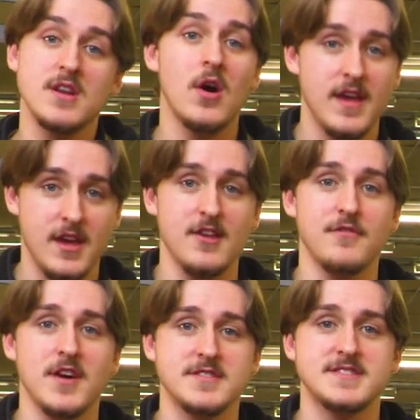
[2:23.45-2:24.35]
like
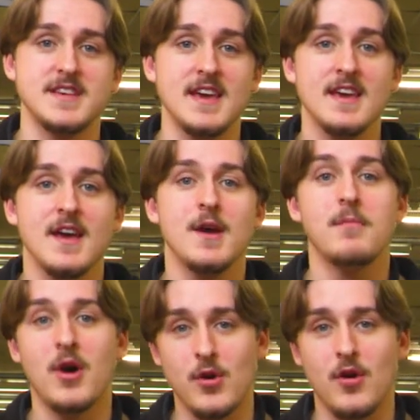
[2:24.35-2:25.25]
university,
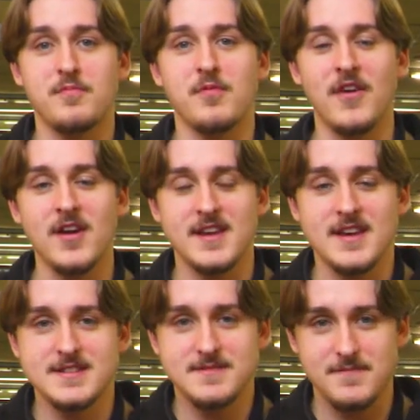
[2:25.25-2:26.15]
might not have provided.